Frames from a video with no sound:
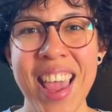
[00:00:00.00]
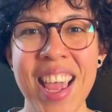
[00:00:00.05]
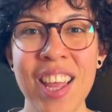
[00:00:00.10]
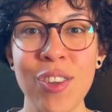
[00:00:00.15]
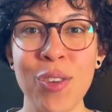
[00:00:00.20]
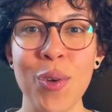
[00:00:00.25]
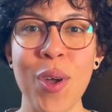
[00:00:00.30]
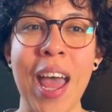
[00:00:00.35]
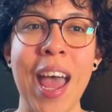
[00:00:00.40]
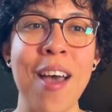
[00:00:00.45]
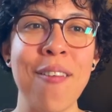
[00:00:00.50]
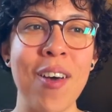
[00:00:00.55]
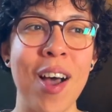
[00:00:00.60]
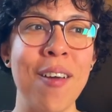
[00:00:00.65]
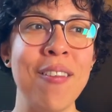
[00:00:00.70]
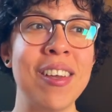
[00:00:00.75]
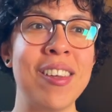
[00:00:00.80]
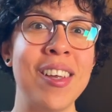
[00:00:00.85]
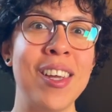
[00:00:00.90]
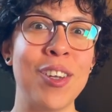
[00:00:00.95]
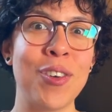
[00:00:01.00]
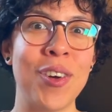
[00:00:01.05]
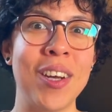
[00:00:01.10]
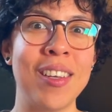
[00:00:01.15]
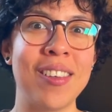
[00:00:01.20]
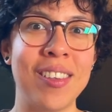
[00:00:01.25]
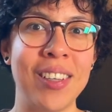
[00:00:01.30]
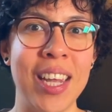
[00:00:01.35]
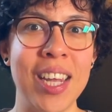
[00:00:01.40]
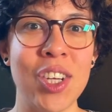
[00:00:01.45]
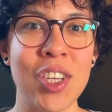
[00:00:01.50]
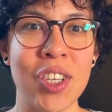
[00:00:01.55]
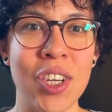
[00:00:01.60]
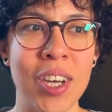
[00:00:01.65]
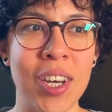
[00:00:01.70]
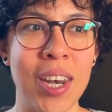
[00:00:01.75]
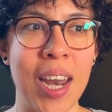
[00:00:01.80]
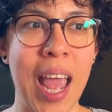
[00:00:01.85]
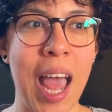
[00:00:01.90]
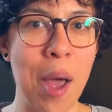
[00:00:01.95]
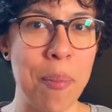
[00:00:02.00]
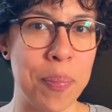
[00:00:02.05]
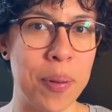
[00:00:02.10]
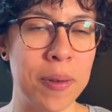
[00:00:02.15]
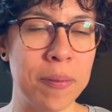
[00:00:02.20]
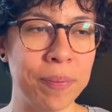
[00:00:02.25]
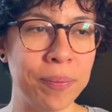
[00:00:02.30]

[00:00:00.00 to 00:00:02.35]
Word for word: is to have obviously a translation app.